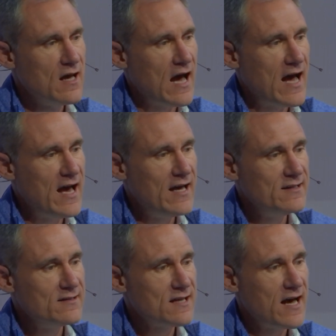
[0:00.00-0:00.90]

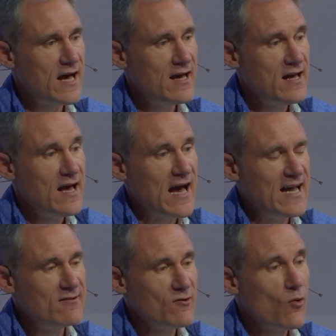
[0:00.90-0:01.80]

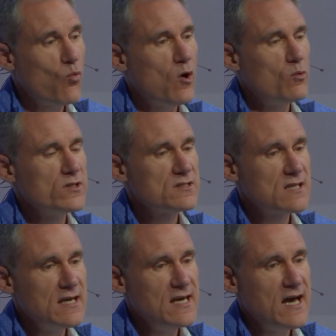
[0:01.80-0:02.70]
And what was
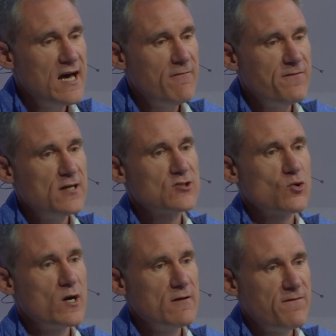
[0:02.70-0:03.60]
the first
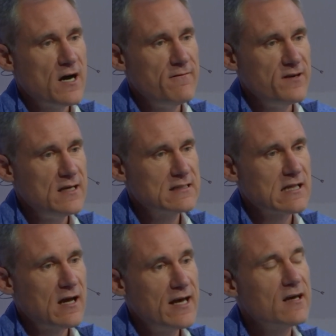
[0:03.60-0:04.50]
25 years
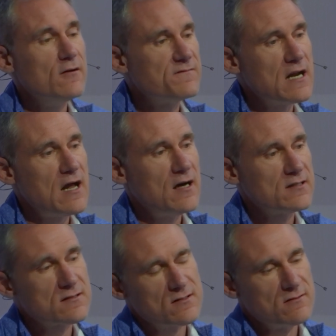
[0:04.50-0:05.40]
like of the
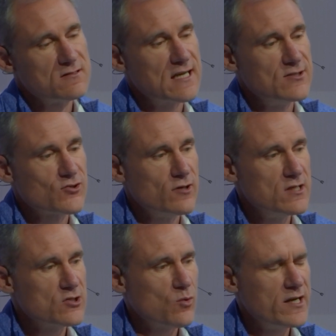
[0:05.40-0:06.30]
last century,
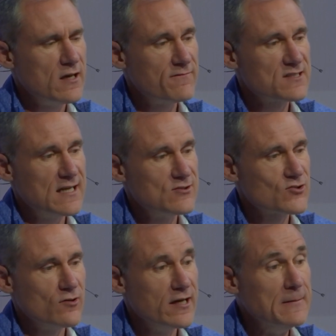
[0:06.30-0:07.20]
the 20th
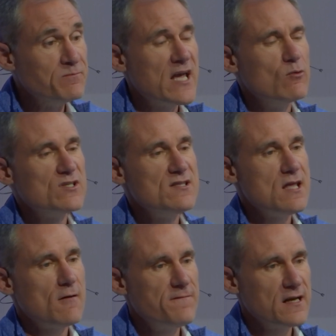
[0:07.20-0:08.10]
century? It was
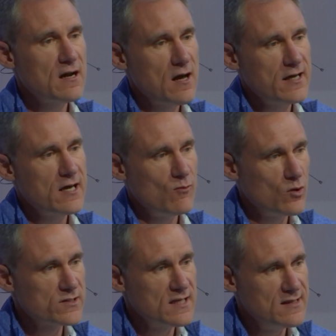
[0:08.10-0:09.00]
nothing like it
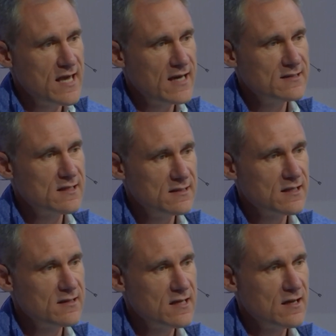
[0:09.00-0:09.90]
was in the 80s
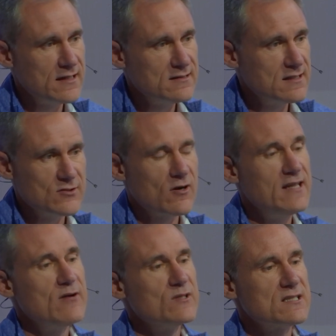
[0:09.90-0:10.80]
and the 90s, right?
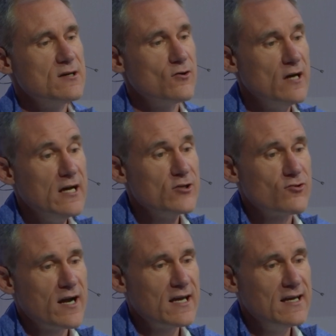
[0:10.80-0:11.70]
They were still
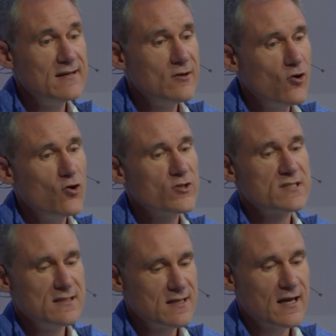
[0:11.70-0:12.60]
dragging
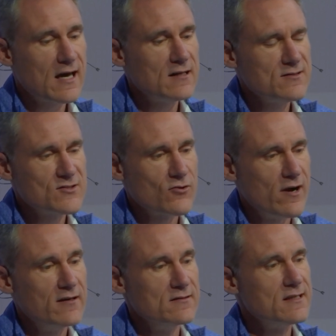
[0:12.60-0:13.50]
horses and guns
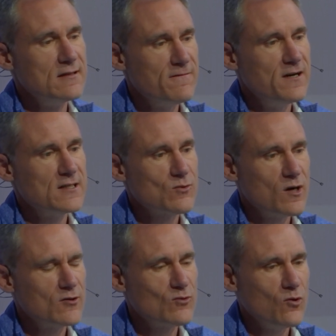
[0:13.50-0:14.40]
around in the First
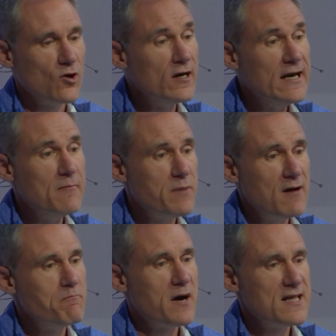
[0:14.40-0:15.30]
World War.
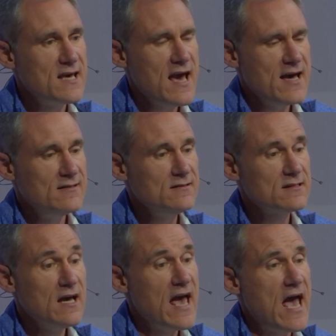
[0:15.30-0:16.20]
But by the end,
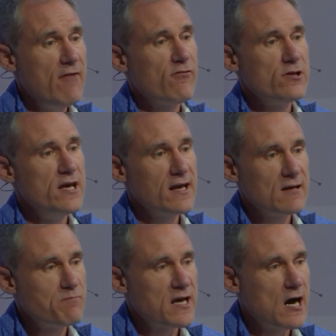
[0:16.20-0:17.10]
everything
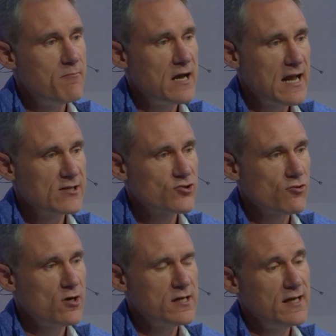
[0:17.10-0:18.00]
had become
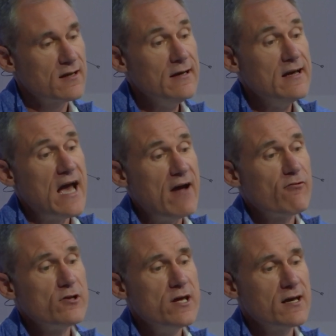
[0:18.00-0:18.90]
electronic,
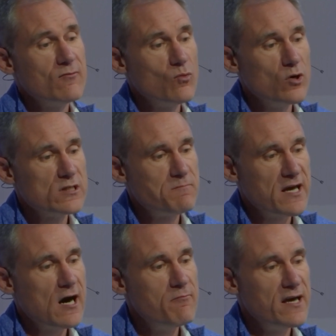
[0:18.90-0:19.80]
everything was
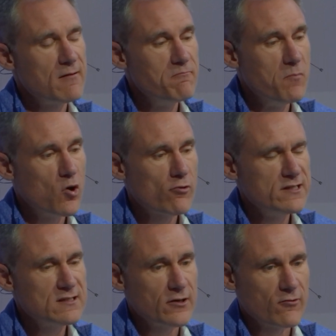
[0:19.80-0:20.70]
becoming more
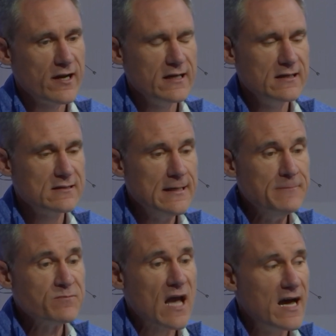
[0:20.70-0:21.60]
integrated.
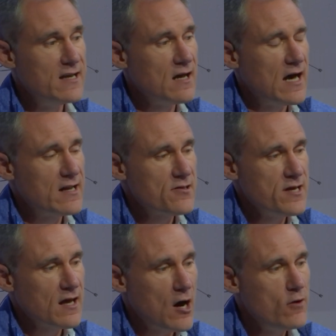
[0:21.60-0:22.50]
And I
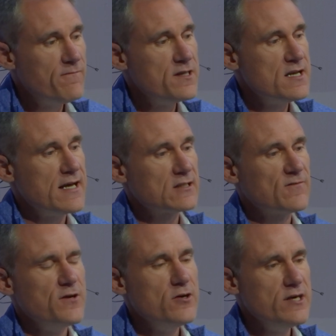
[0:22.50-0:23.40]
think over the next
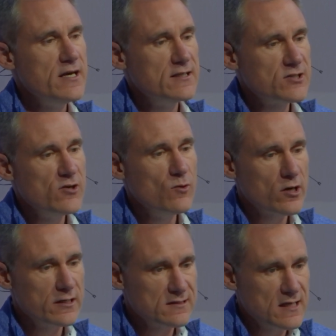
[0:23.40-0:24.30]
few years, you will
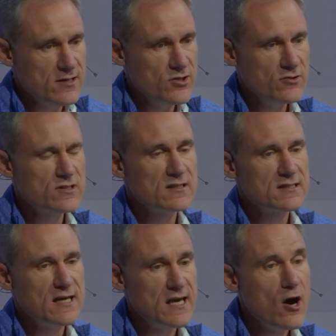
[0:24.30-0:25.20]
continue to
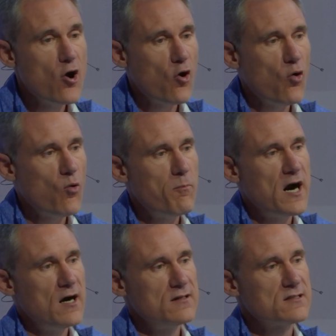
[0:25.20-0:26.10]
see all
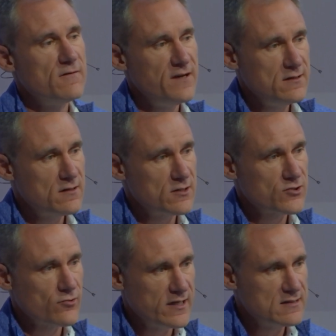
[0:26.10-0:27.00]
parts of
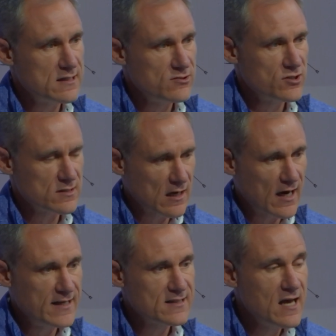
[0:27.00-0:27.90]
industry
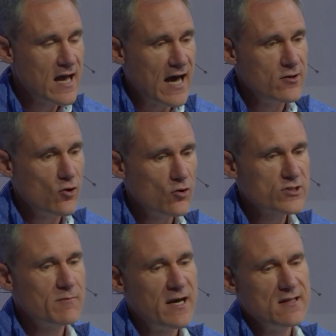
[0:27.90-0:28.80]
digitize and
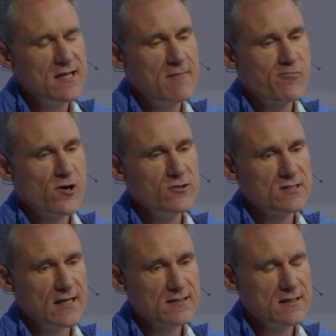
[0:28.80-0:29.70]
automate their
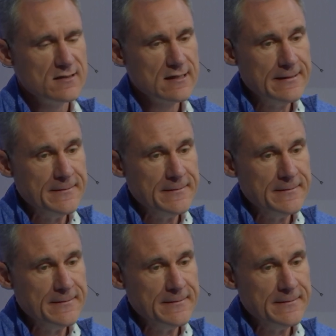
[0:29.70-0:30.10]
processes.